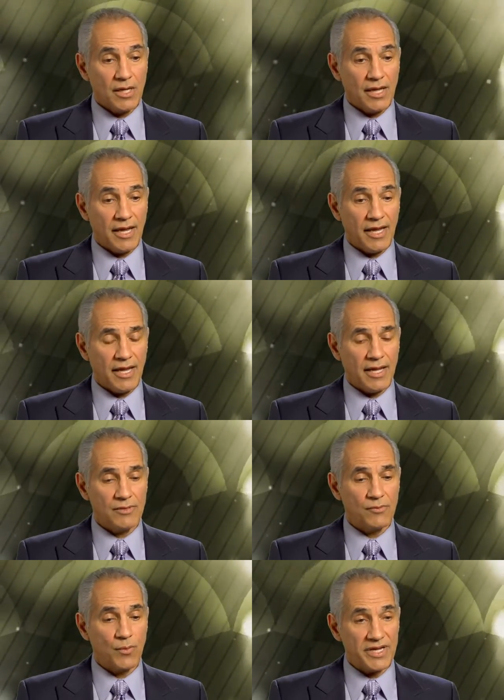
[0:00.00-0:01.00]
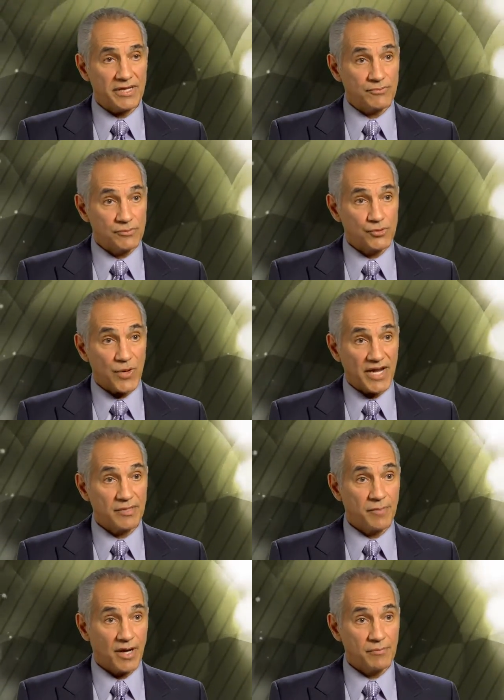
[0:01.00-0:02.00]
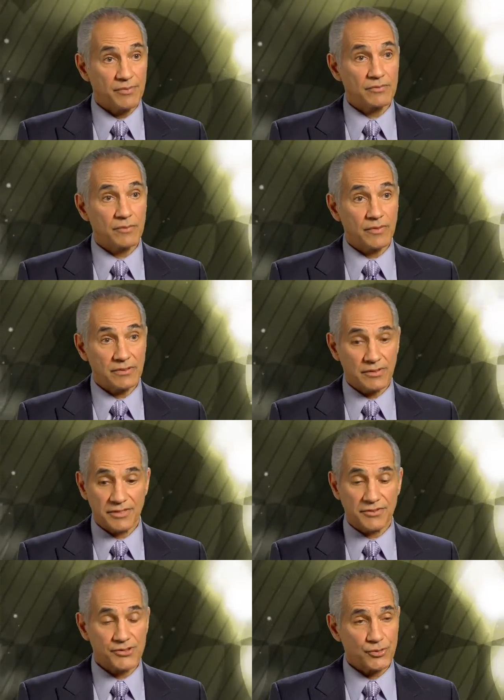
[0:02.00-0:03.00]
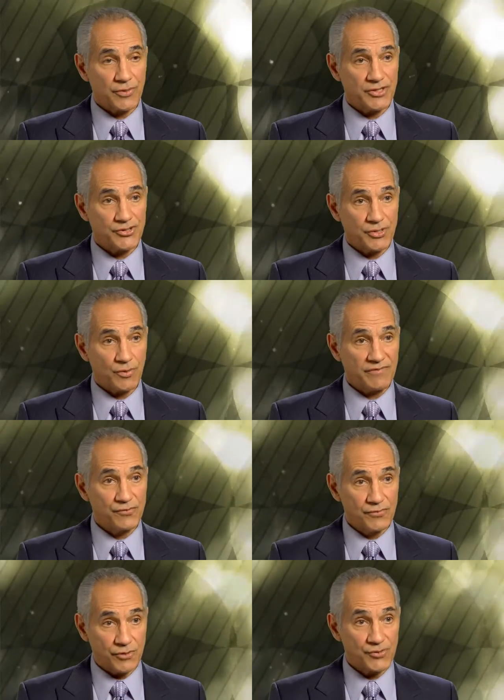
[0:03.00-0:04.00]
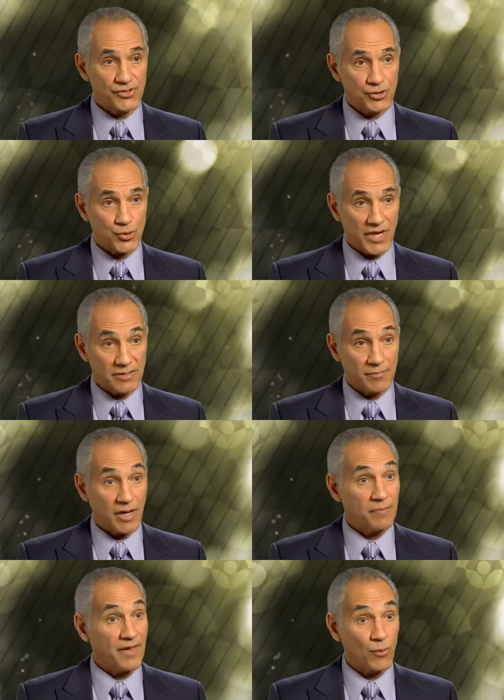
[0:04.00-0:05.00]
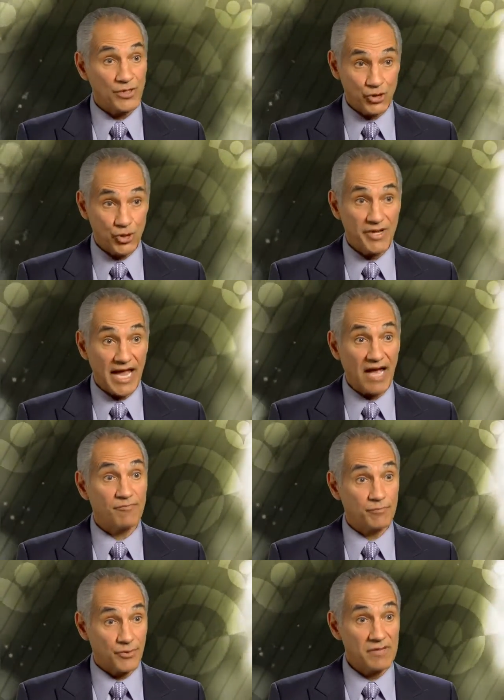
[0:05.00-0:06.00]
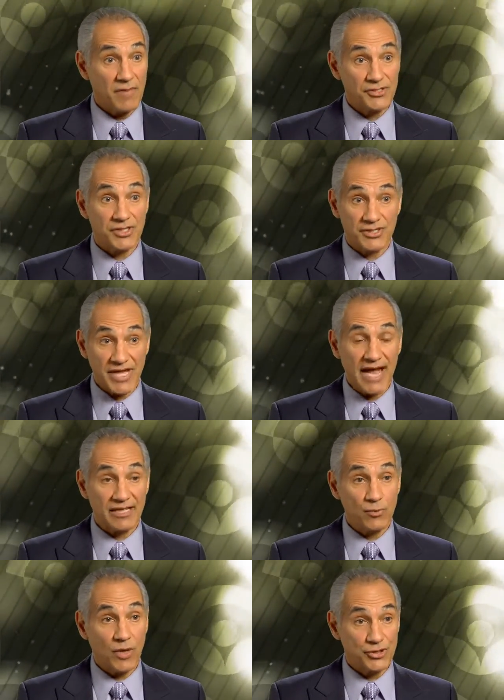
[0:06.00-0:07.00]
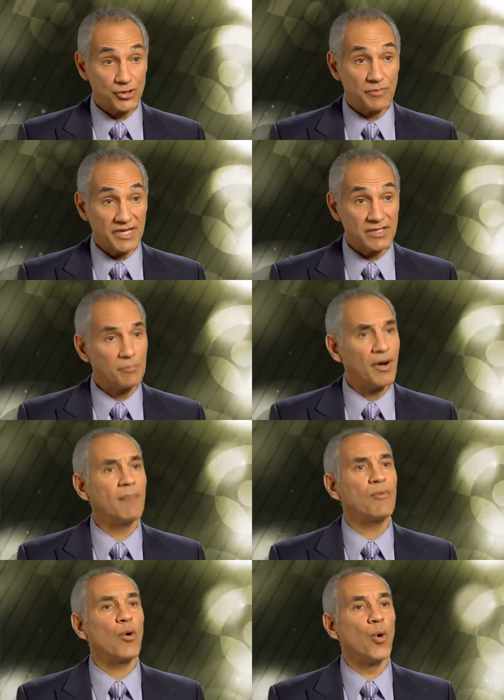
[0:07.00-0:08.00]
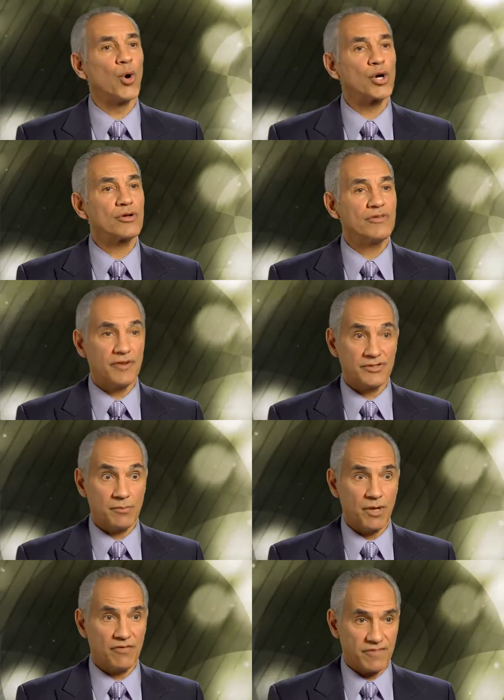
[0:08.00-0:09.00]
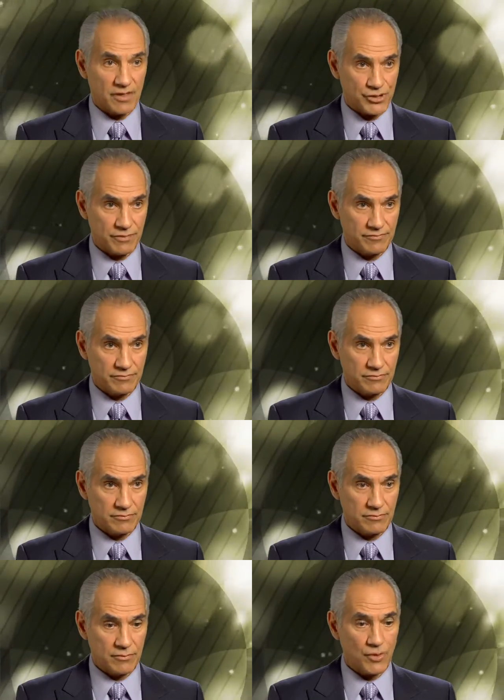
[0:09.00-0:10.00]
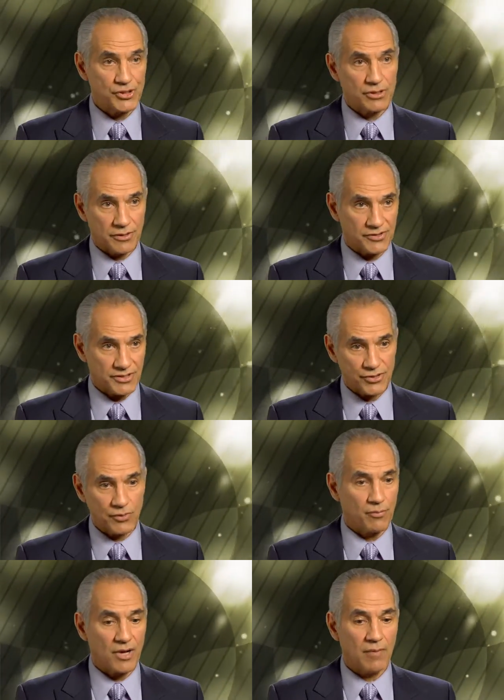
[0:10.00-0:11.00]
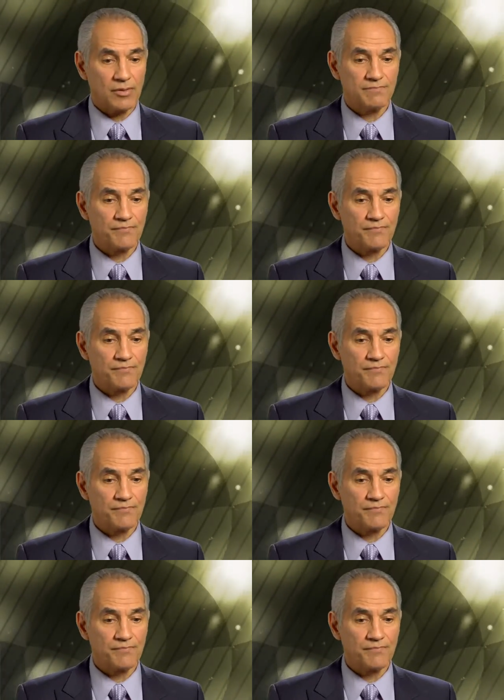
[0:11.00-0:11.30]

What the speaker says: And we drain the pump. We look at the syringe that we use to drain the pump, and we should have pretty much exactly what should be in the pump, or there's a malfunction, which alerts us to a problem.